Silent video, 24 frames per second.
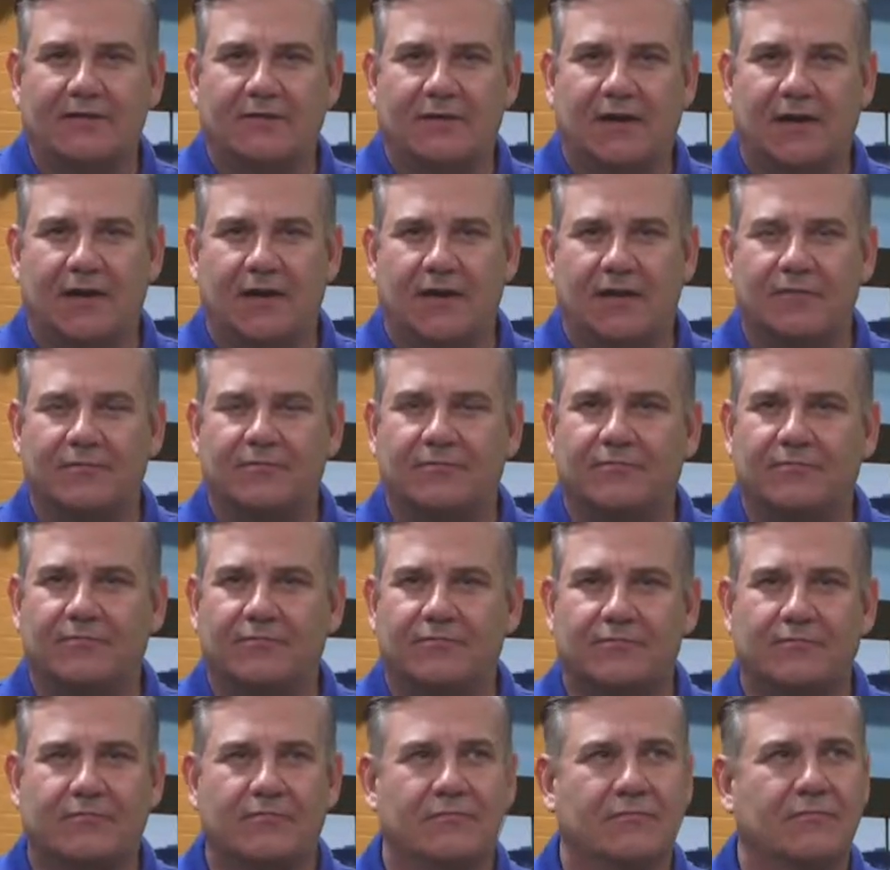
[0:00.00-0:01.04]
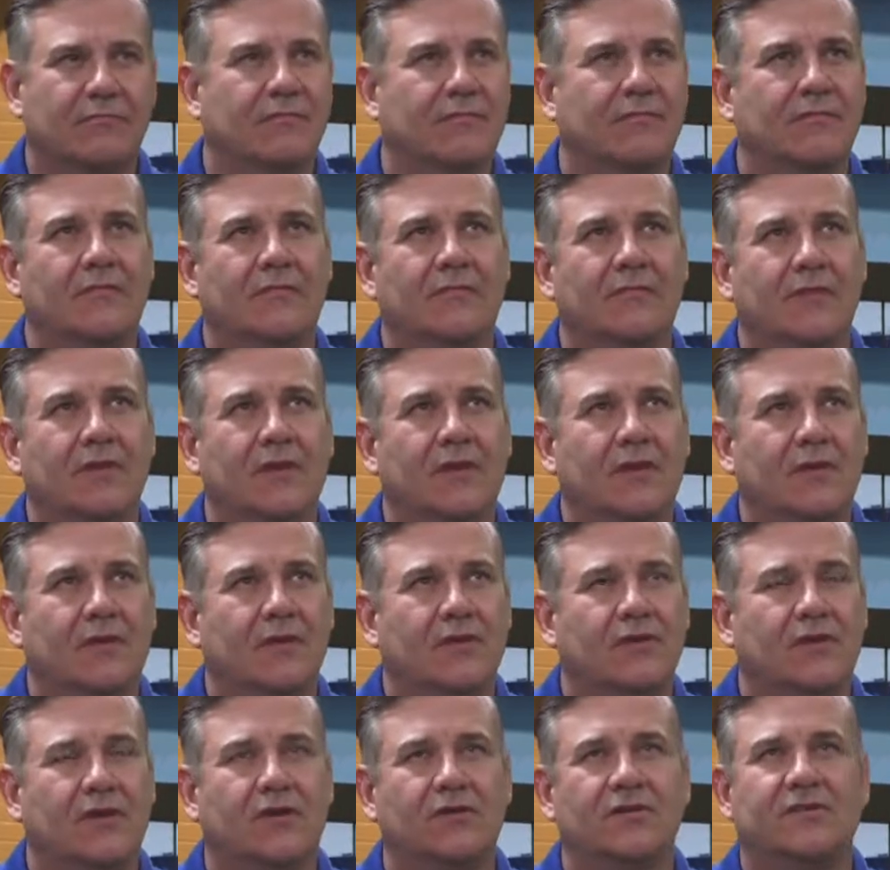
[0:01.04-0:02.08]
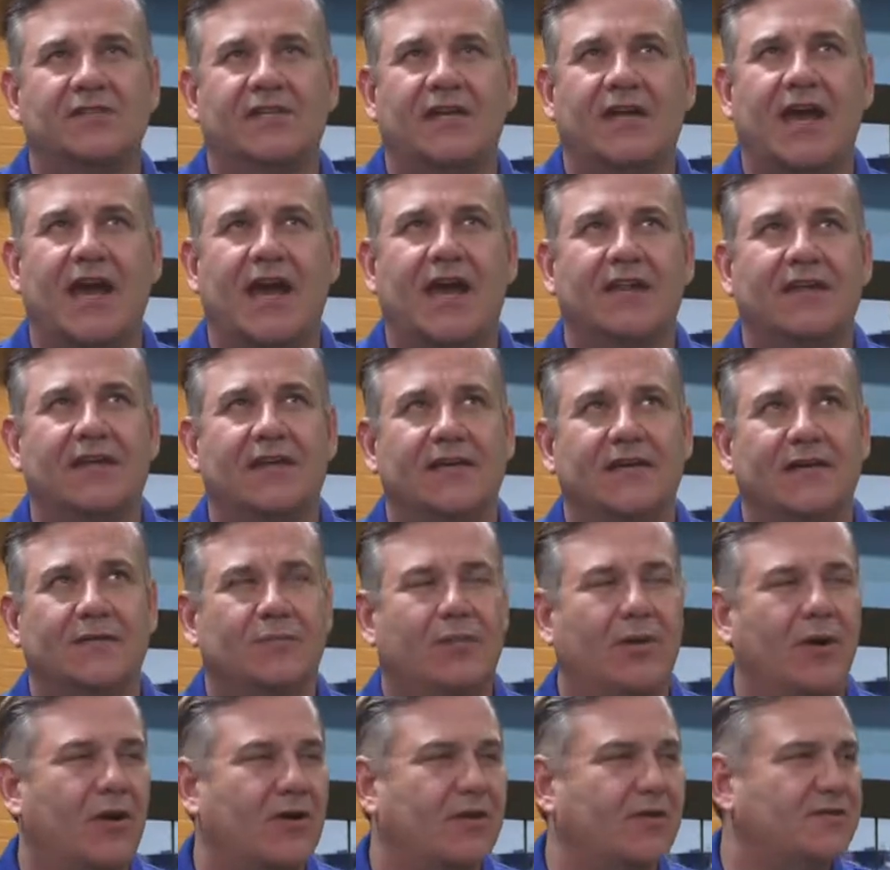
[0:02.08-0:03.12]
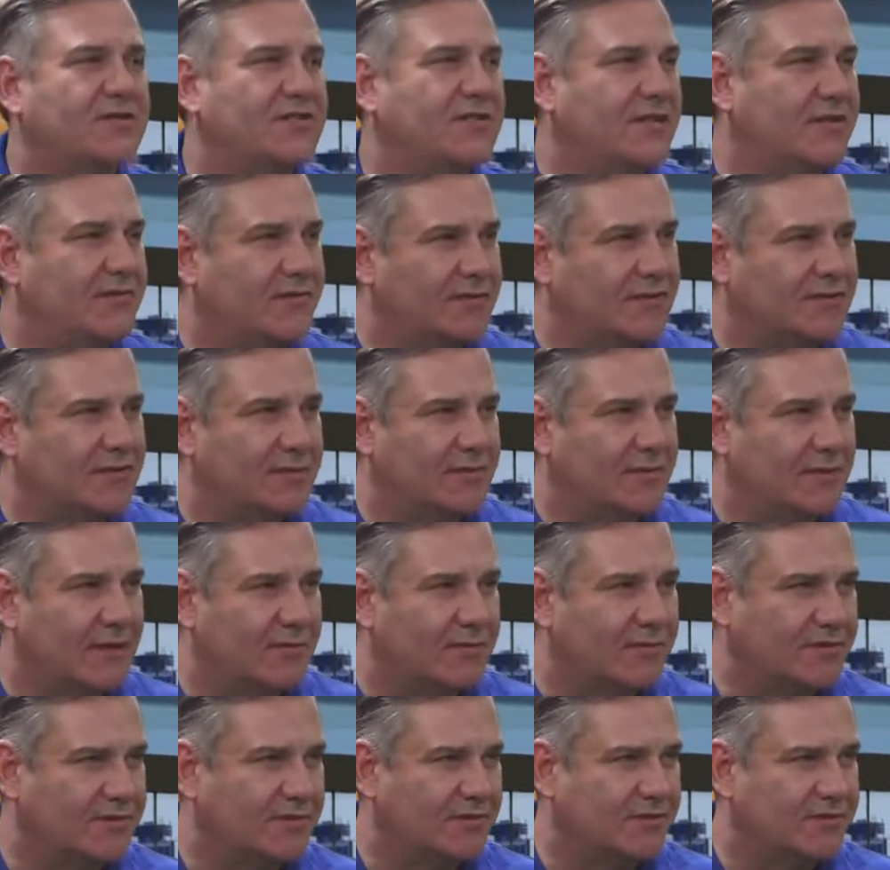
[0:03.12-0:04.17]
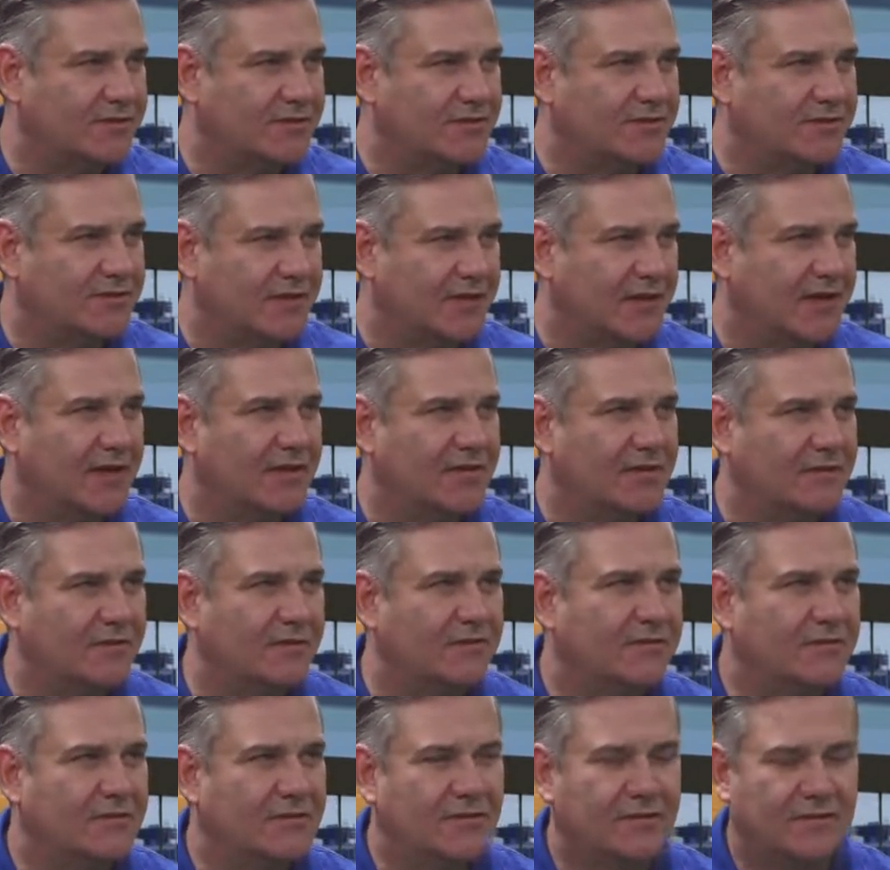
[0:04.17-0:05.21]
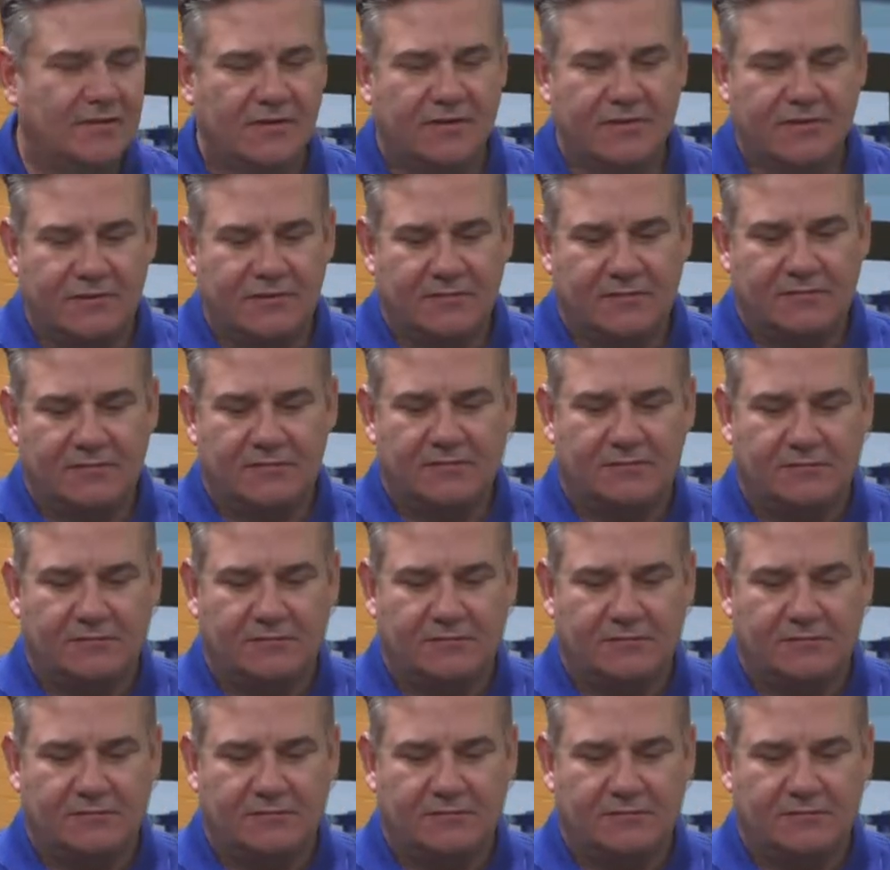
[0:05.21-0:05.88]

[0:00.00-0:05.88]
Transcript: um, Kirstie Alley and Parker Stevenson when they were still together. Oh my God,